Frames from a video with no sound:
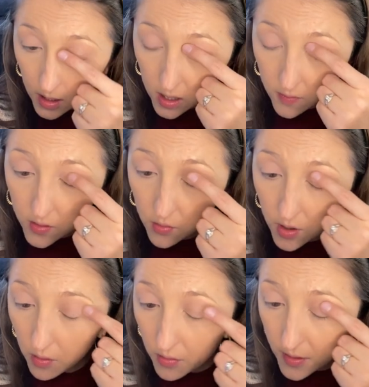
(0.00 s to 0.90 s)
If you
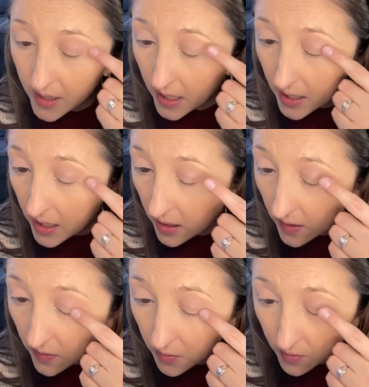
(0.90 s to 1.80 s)
don't set it, like
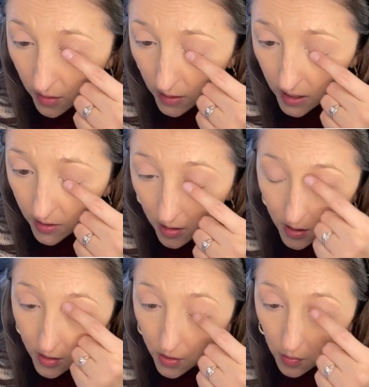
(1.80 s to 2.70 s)
this one's already starting
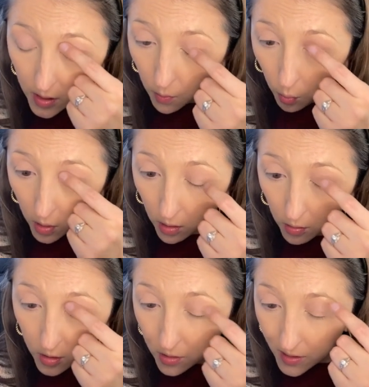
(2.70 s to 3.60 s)
to, it will
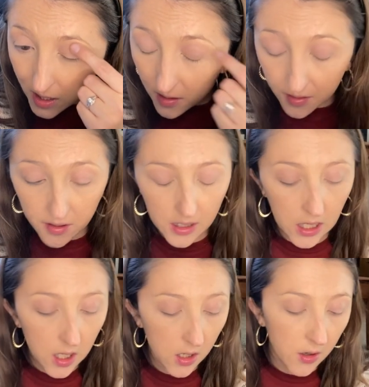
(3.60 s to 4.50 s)
crease.
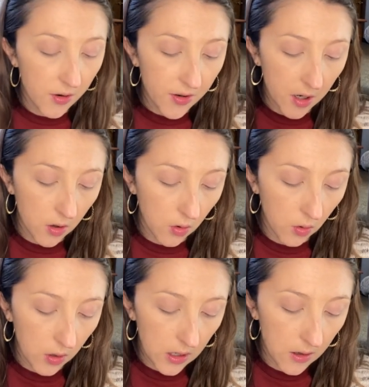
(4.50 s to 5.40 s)

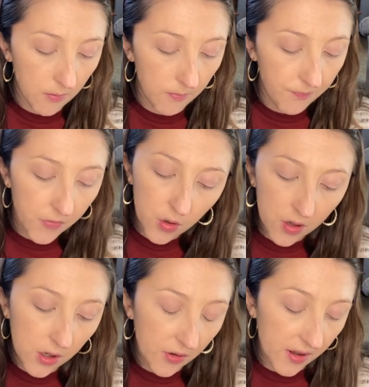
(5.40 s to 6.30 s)
So you can
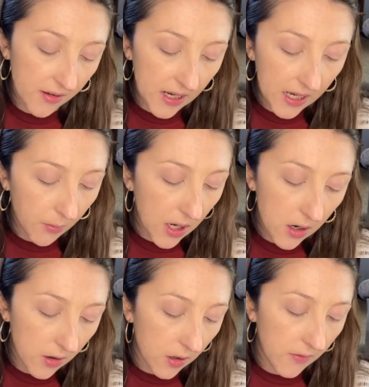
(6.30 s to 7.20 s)
use the setting
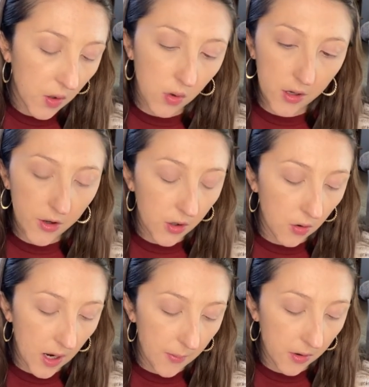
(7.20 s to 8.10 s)
powder if you want to.
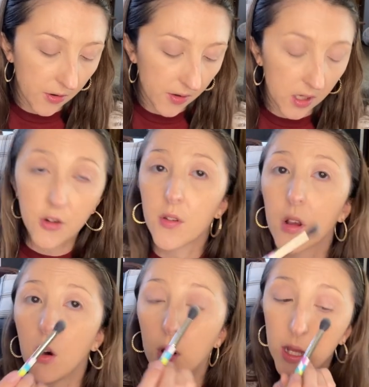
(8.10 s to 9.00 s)
I personally just
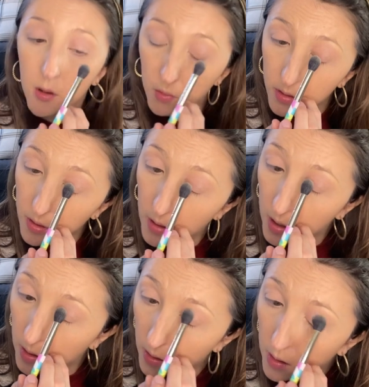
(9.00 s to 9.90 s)
go in with
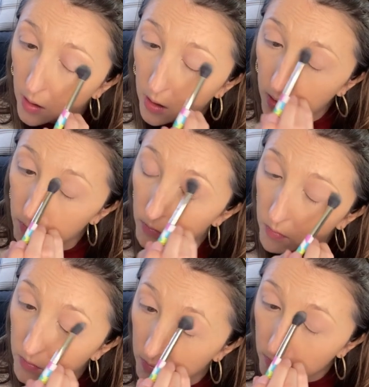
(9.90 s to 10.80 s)

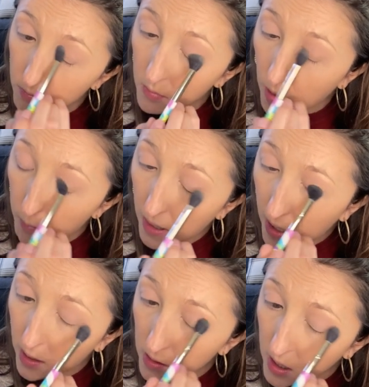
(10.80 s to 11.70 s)
a
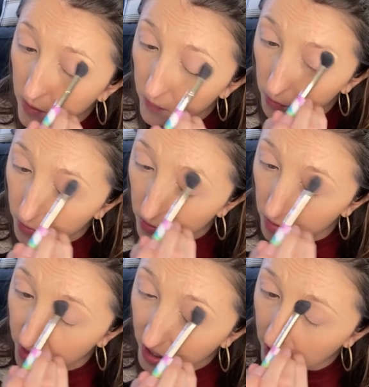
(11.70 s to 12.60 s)
matte kind of neutral
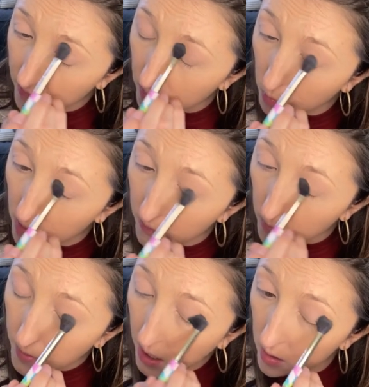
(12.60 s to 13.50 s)
shade from whatever
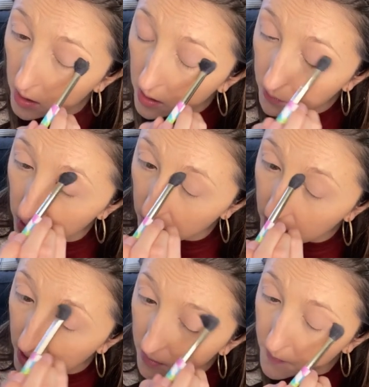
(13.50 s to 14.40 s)
palette I'm
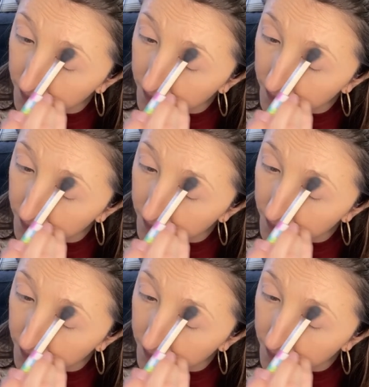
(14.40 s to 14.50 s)
using.